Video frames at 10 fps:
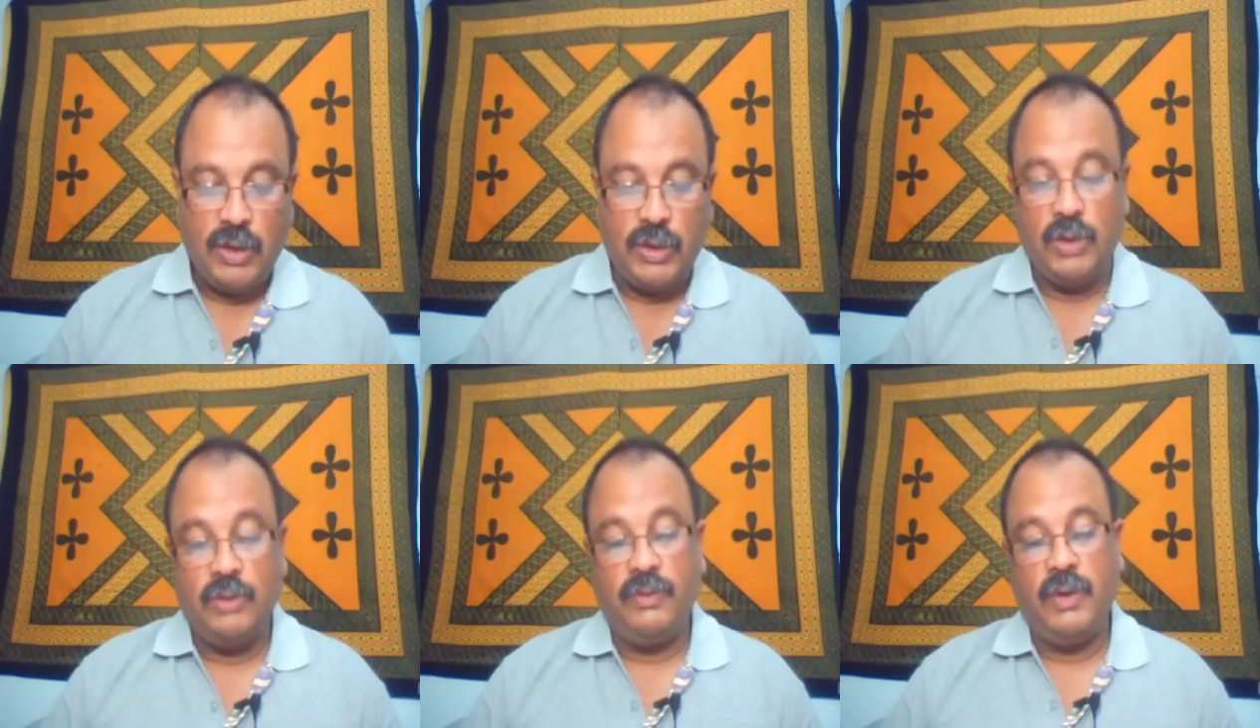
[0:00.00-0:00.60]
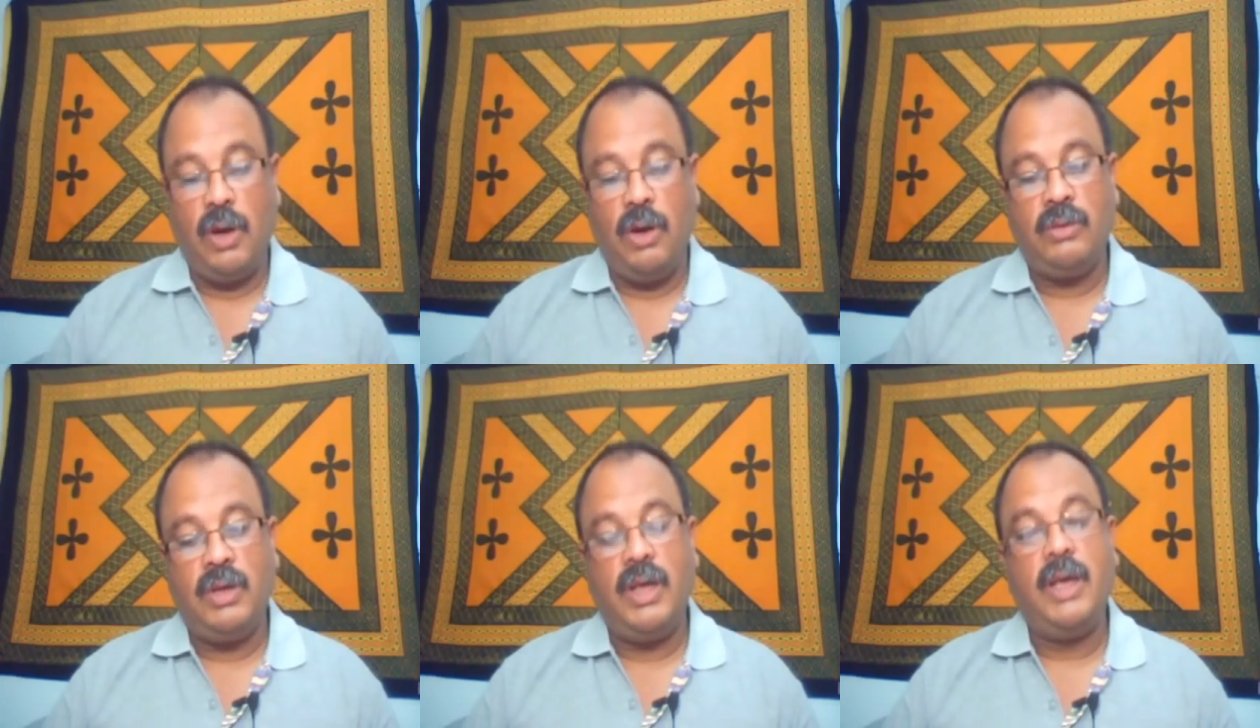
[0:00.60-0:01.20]
you will
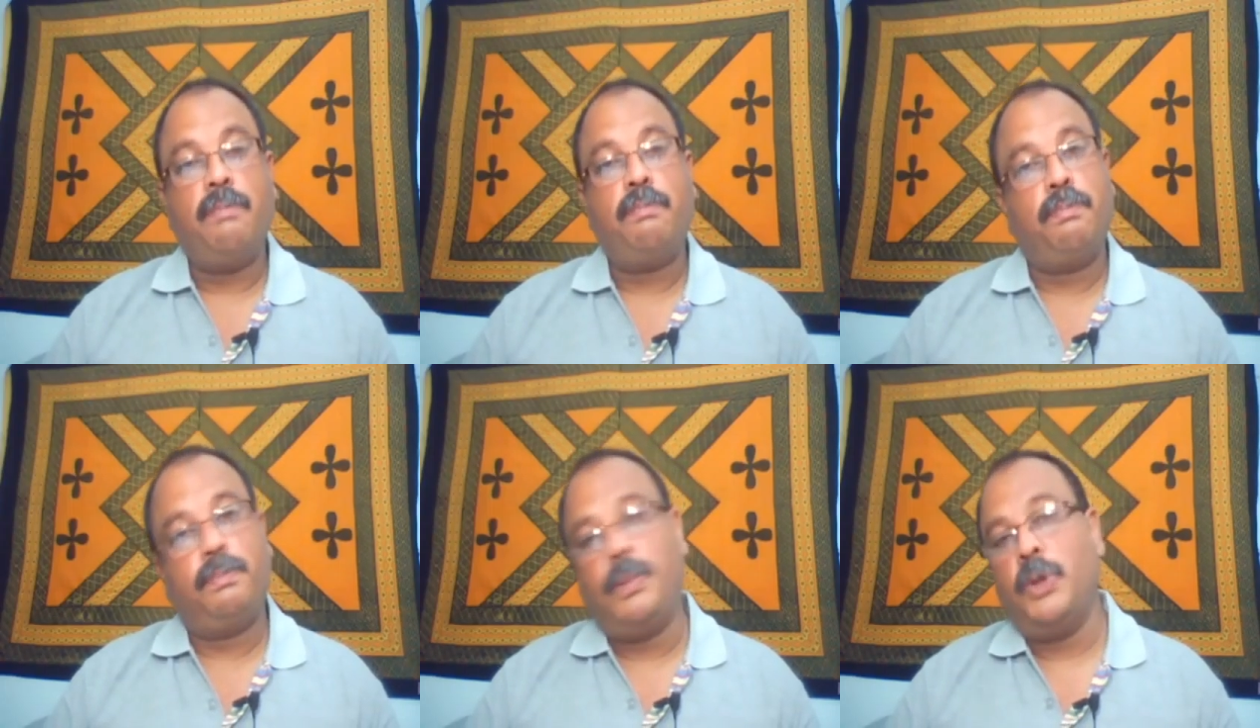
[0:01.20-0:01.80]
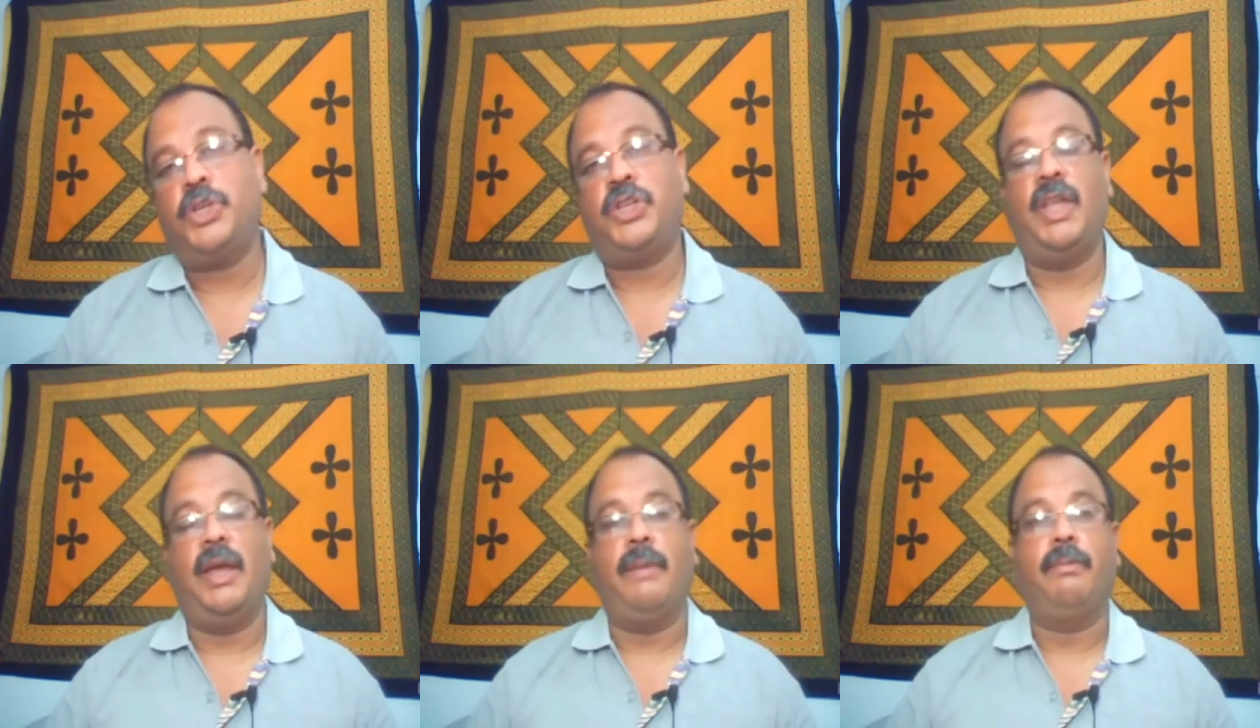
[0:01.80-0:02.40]
only push
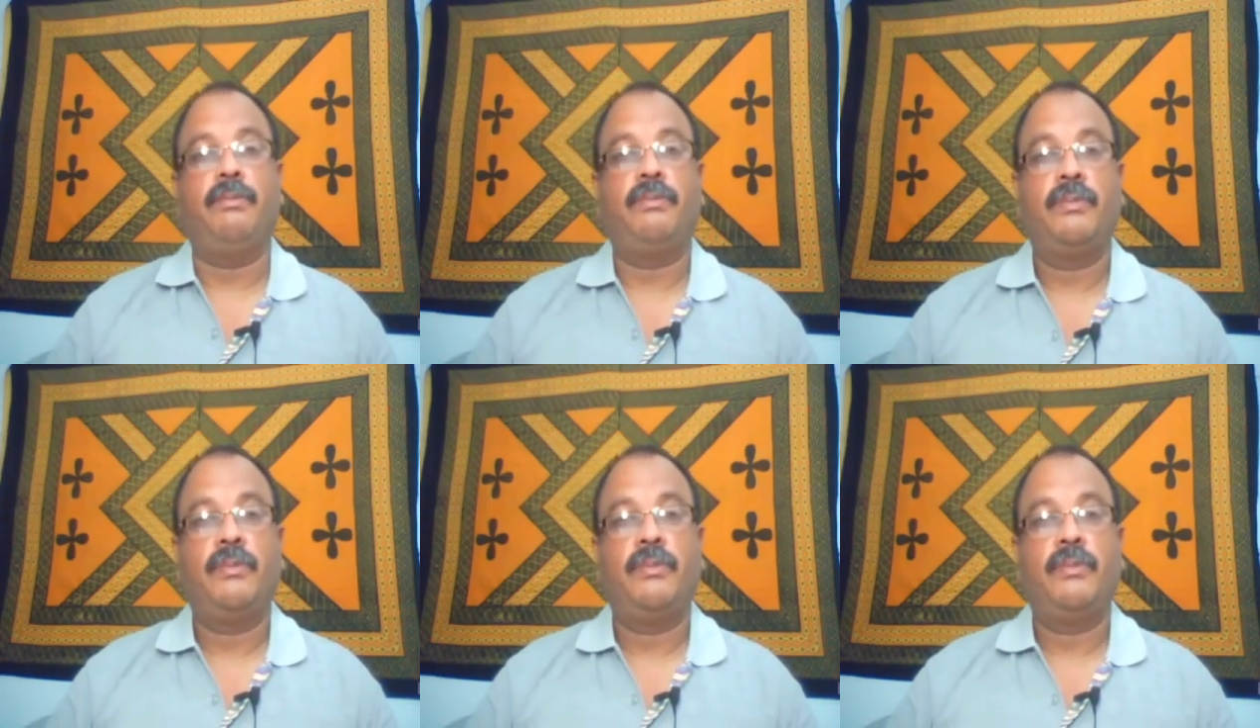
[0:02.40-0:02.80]
them